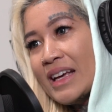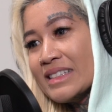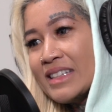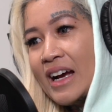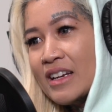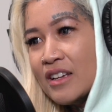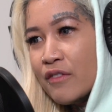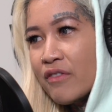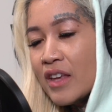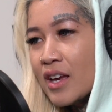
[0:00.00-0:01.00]
anxiety
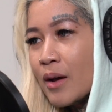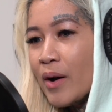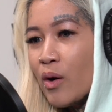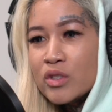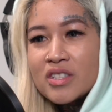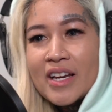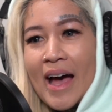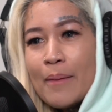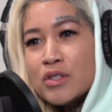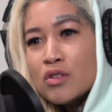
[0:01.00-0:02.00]
of thinking about what's going to
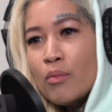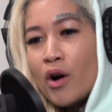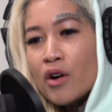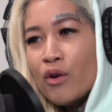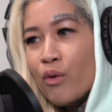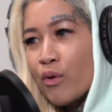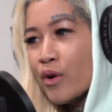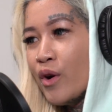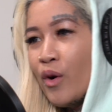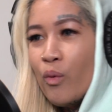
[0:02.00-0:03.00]
happen tomorrow
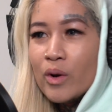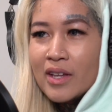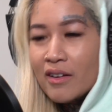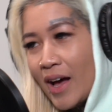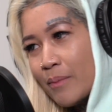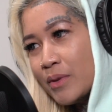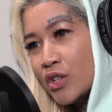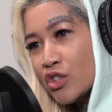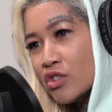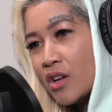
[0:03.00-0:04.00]
or what the hell happened
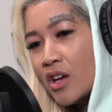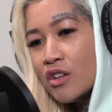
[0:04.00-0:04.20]
yesterday.